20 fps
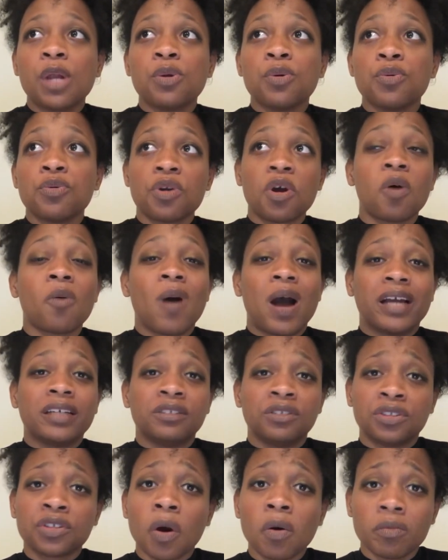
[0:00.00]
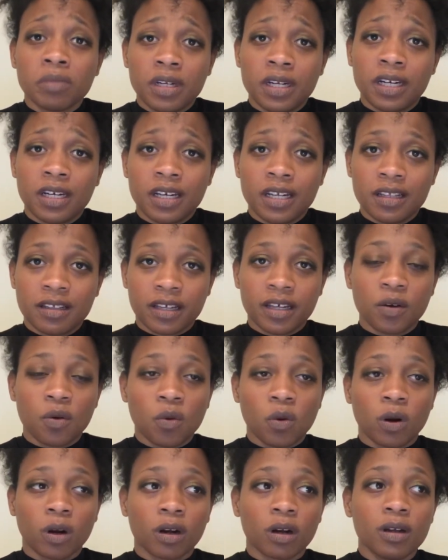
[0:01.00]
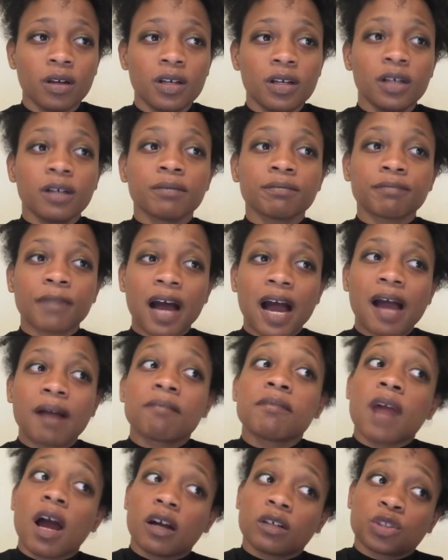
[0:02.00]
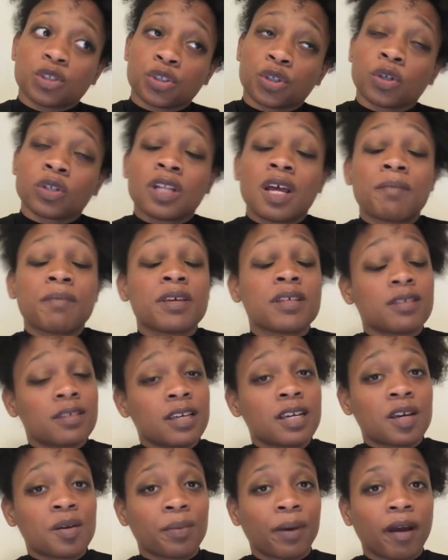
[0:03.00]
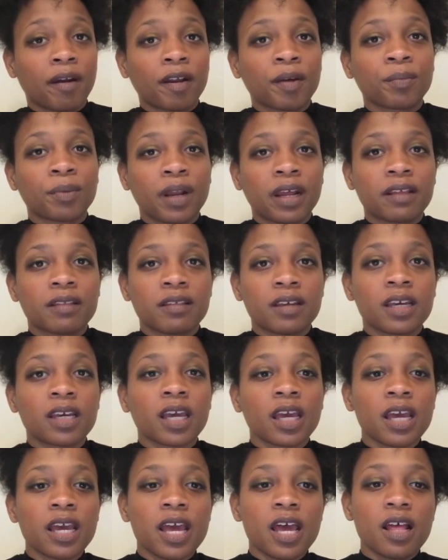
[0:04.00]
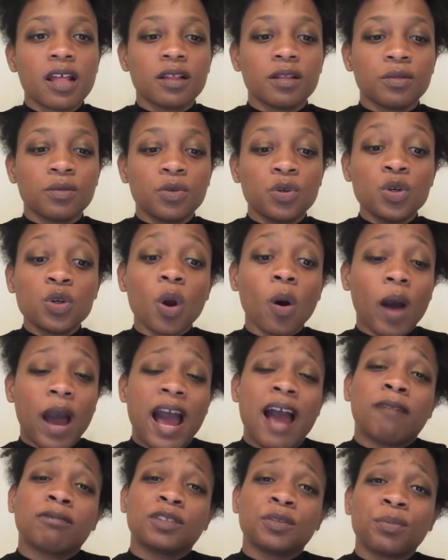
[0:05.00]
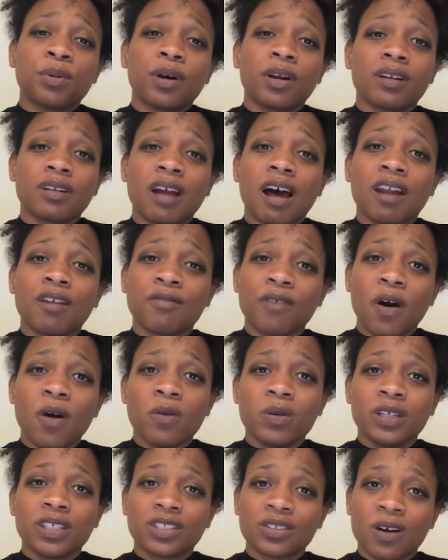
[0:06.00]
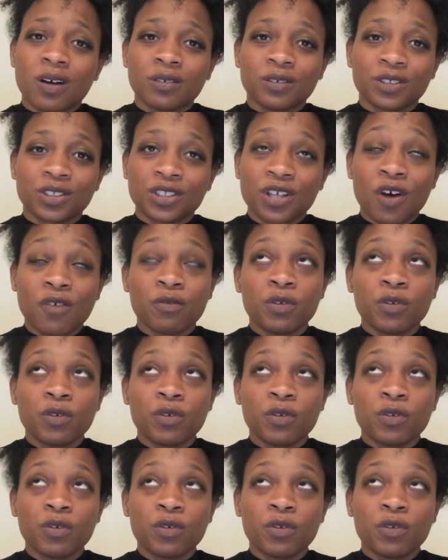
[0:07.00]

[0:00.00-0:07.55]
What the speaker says: no, I don't need anything, or I'm not sure, let me think about it. But I think you don't have to put a lot of onus on yourself.